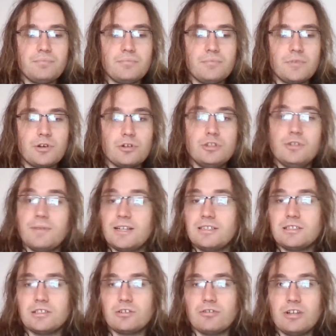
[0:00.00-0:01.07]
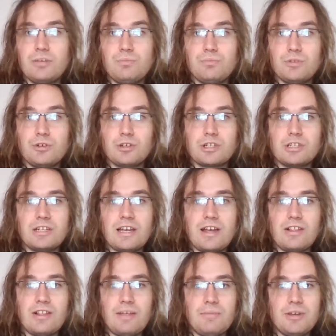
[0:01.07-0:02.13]
Of course, you might disagree. You can
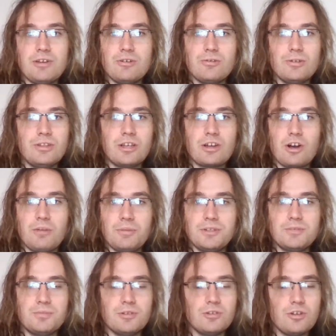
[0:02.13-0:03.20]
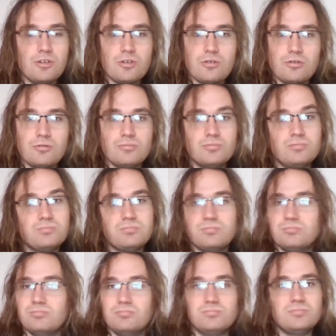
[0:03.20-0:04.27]
let me know in the comments below.
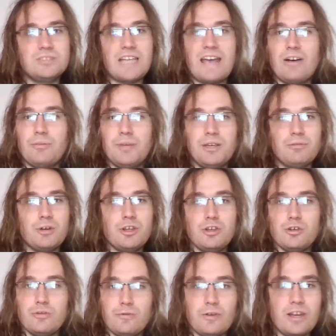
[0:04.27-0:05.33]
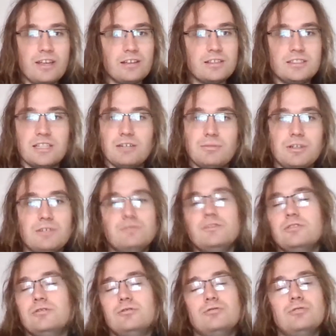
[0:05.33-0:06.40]
Tell me what you think. Tell me if
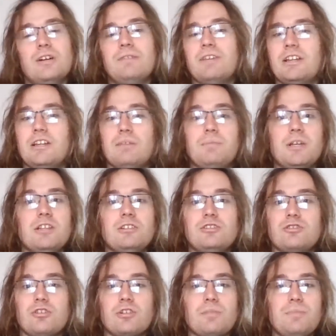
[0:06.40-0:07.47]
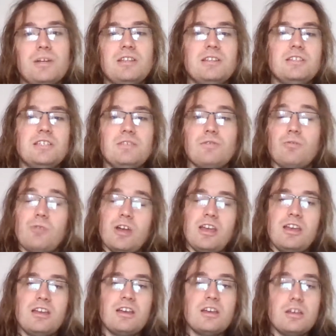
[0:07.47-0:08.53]
you have any strong opinions either
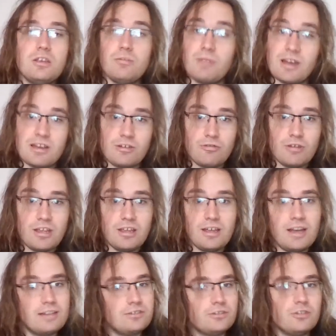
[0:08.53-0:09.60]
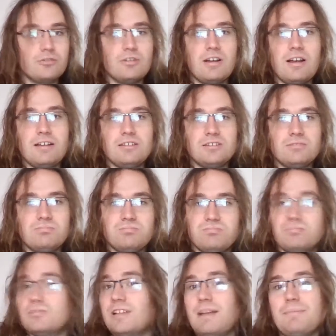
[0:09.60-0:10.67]
way. You might agree. I don't know. Just
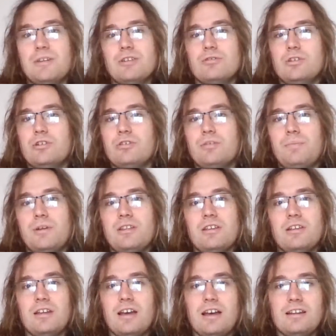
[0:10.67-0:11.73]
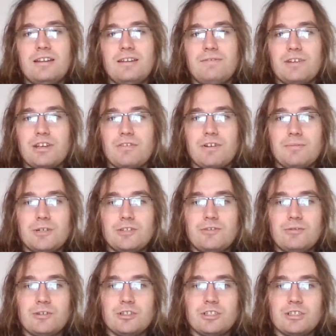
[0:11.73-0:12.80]
let me know your opinion. And thank you very much for
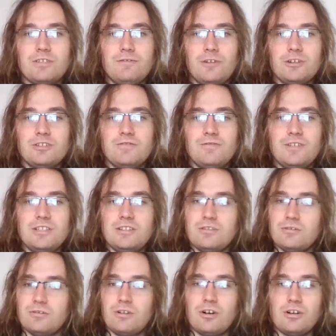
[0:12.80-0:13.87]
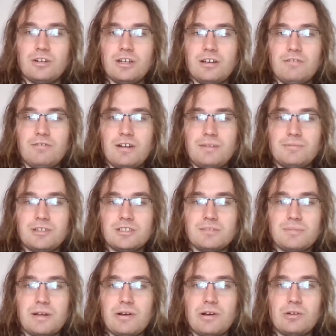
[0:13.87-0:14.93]
watching the first video on Ramblings
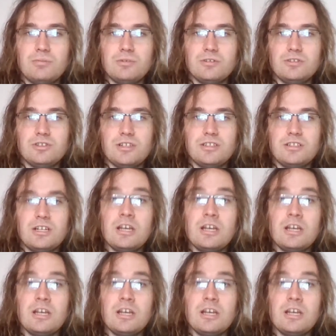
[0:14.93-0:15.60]
About. I hope you enjoyed it.